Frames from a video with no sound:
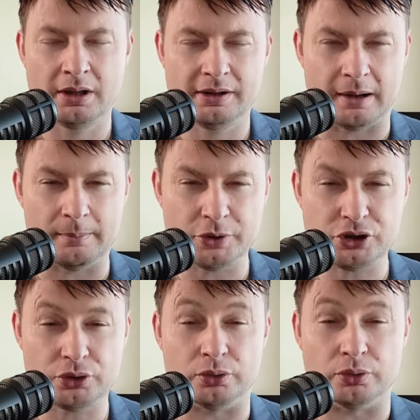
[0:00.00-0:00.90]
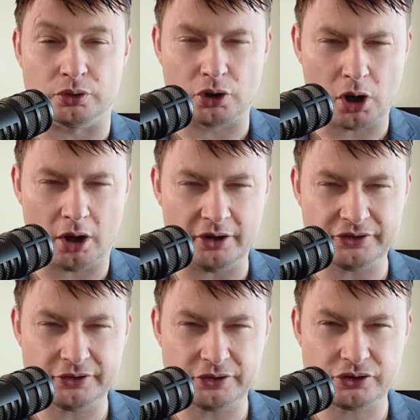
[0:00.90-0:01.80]
Number two,
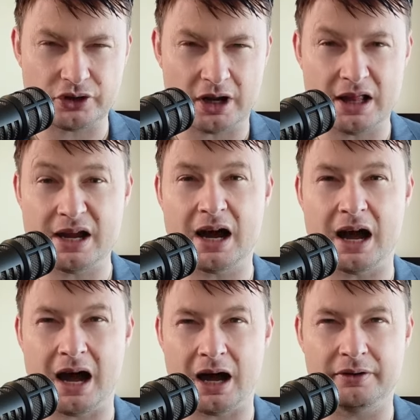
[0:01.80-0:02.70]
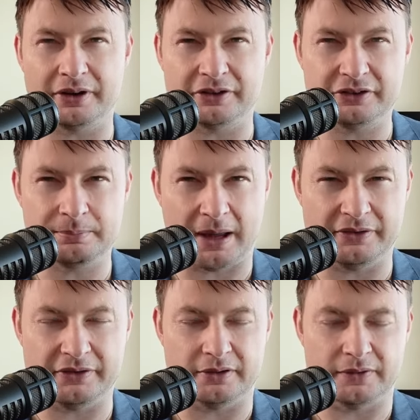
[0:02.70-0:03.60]
costs in Australia are expensive.